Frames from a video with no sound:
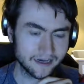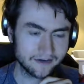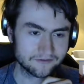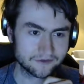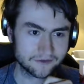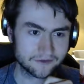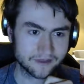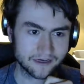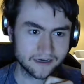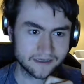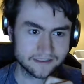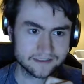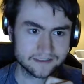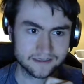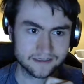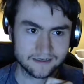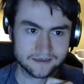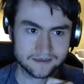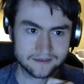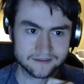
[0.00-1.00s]
then
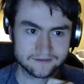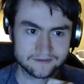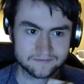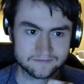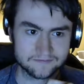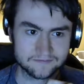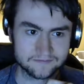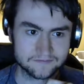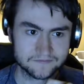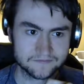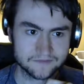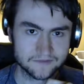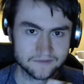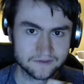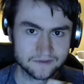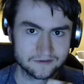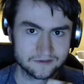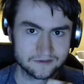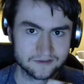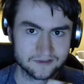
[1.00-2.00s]
after that,
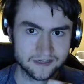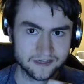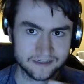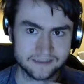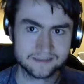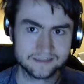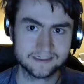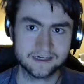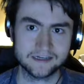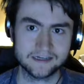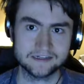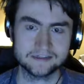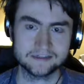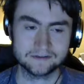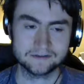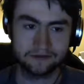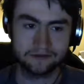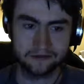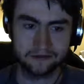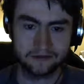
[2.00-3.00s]
I
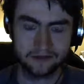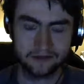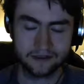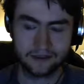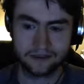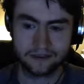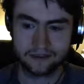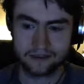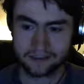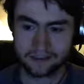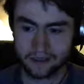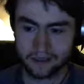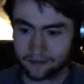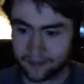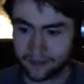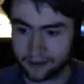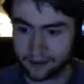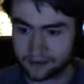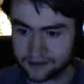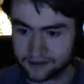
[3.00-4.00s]
decided to
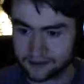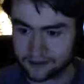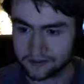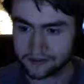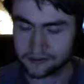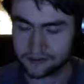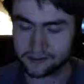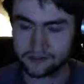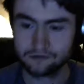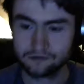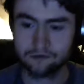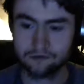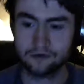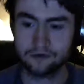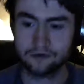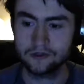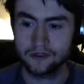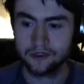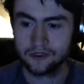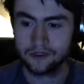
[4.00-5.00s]
talk about
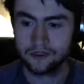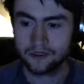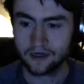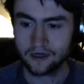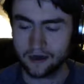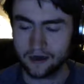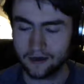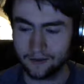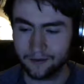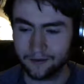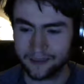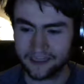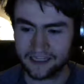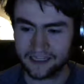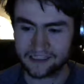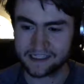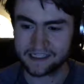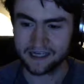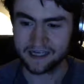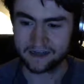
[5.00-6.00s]
school.
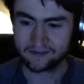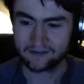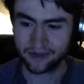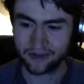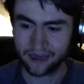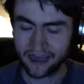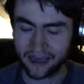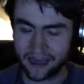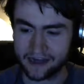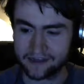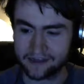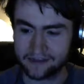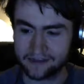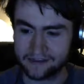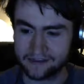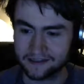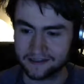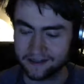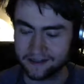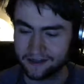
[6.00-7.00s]
And that's kind of like
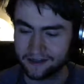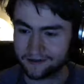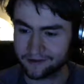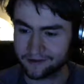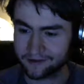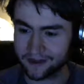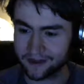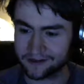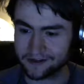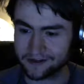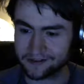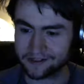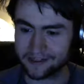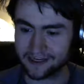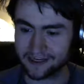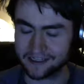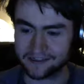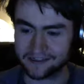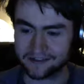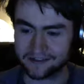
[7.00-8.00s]
adding another
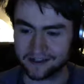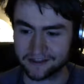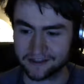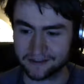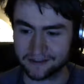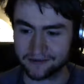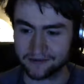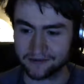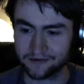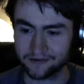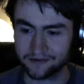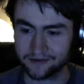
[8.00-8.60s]
layer to that. So